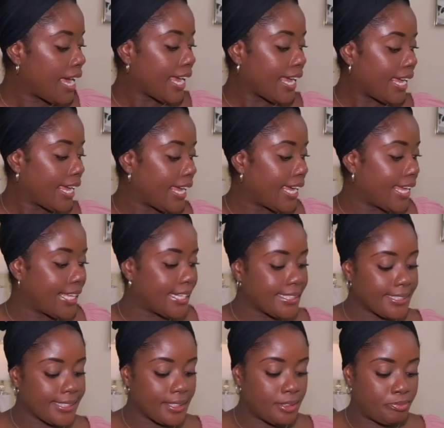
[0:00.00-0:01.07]

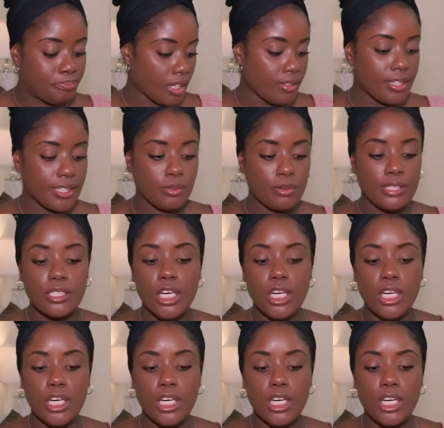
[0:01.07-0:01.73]
and this was